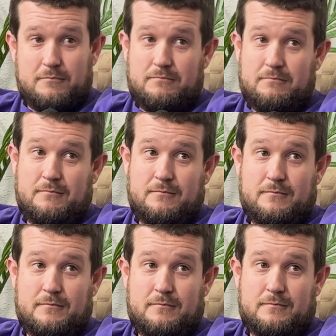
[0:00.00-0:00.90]

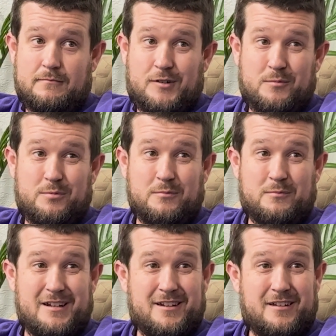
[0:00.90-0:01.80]
a couple of
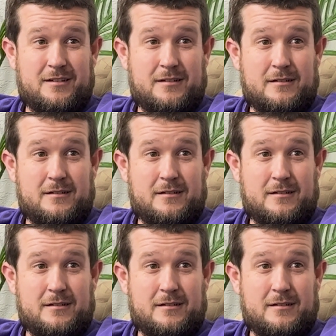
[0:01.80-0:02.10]
minutes.